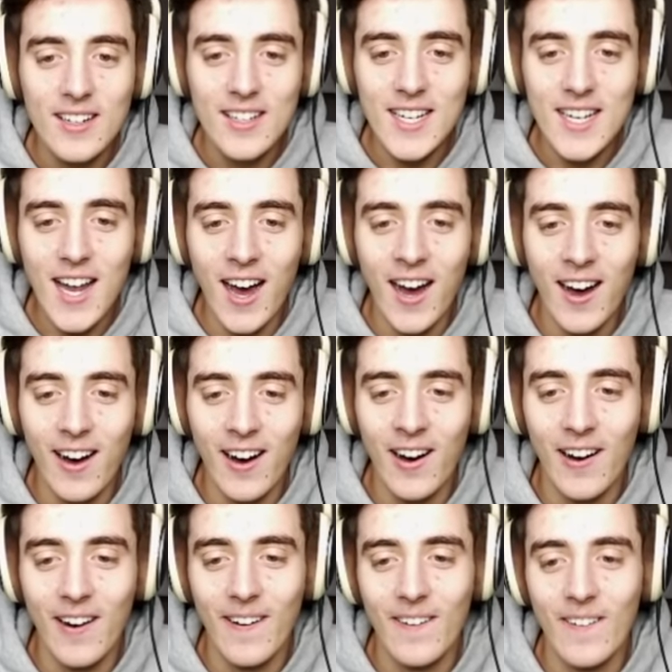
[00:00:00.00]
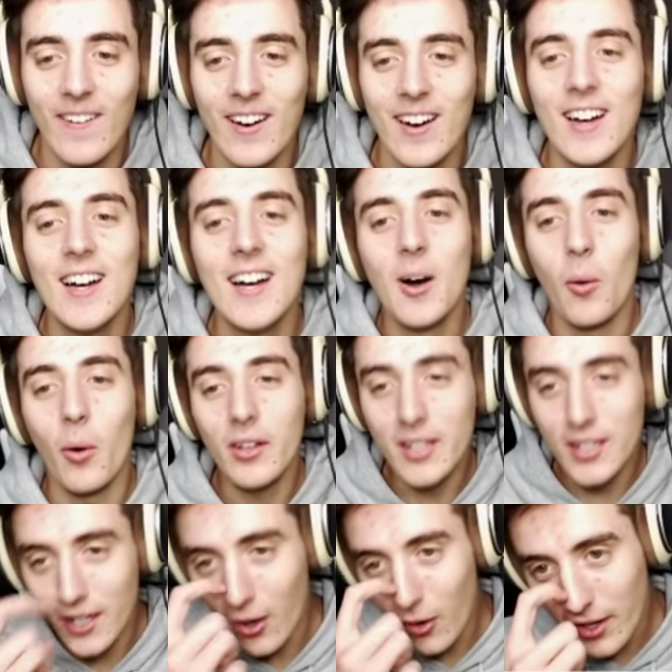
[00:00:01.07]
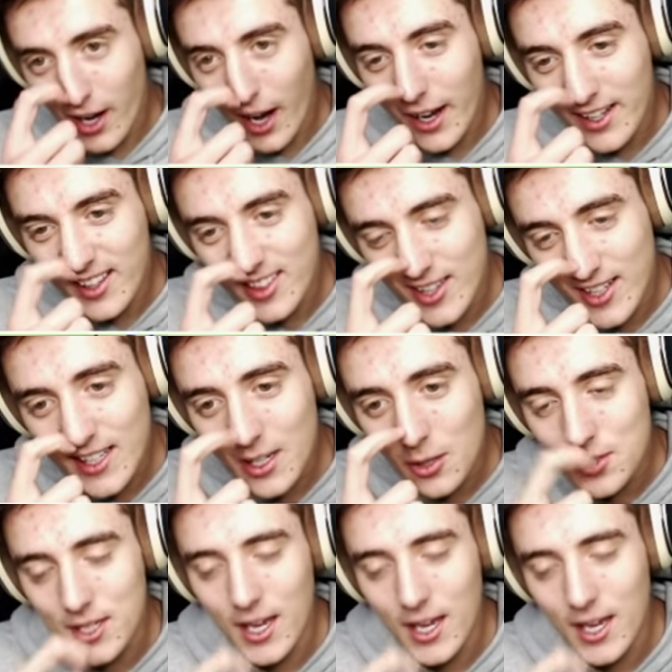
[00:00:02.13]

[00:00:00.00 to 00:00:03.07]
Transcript: No. Well, you know what? I think it was